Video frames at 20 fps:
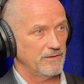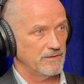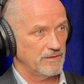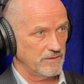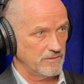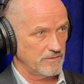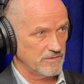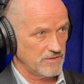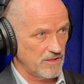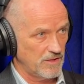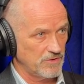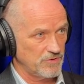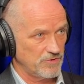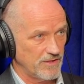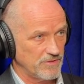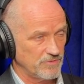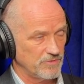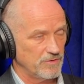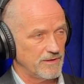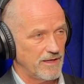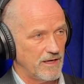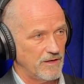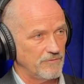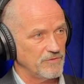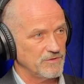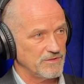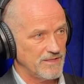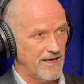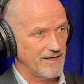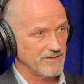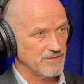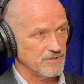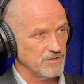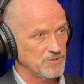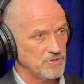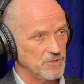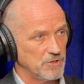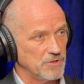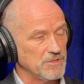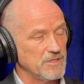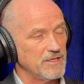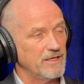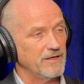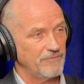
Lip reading: to start your escrow account for tax and insurance,